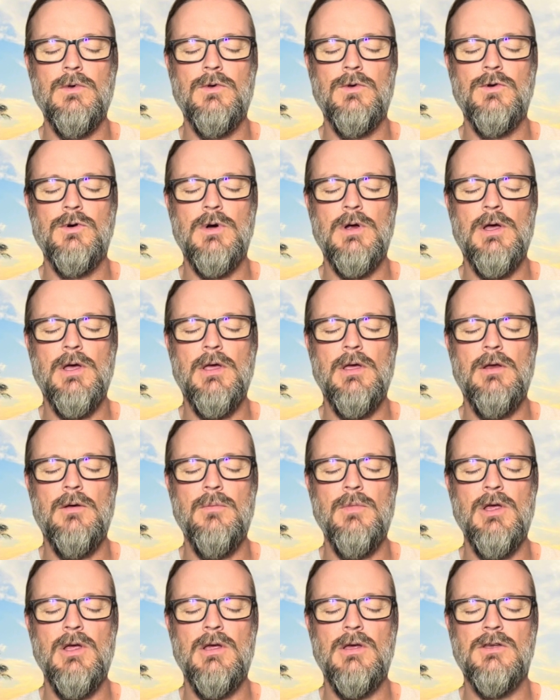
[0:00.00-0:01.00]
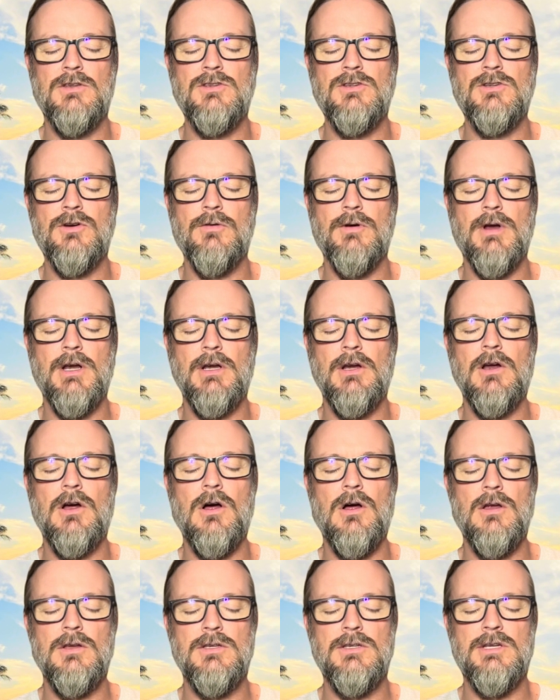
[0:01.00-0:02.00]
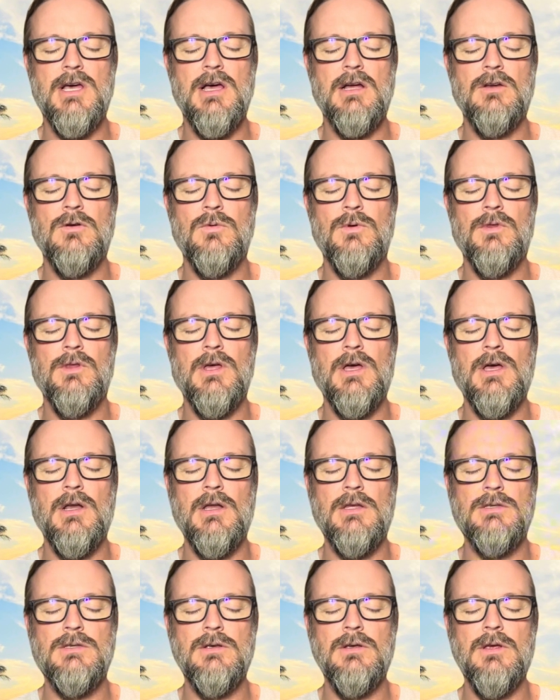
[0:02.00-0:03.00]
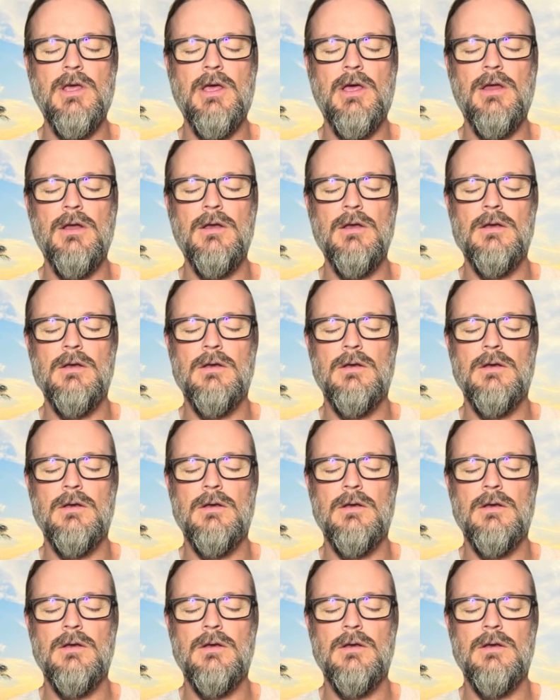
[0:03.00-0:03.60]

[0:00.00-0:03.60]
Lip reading: try and make as direct contact with that as you can.